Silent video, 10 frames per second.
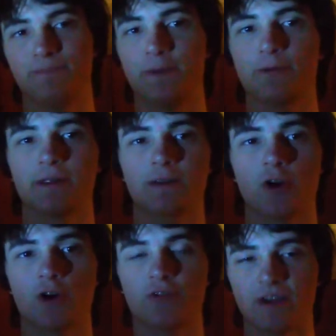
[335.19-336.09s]
building
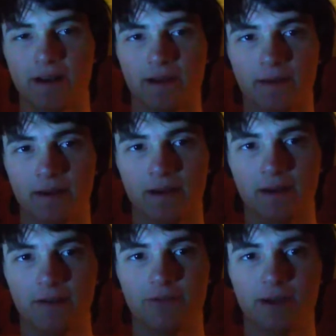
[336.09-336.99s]
cards out of
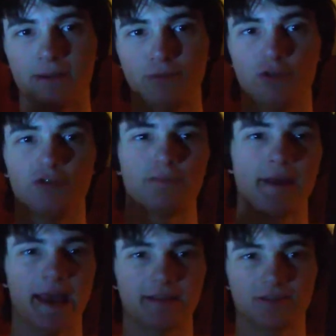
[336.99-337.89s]
freaking booster
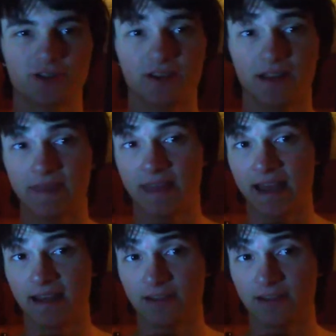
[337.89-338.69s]
packs and shit like that,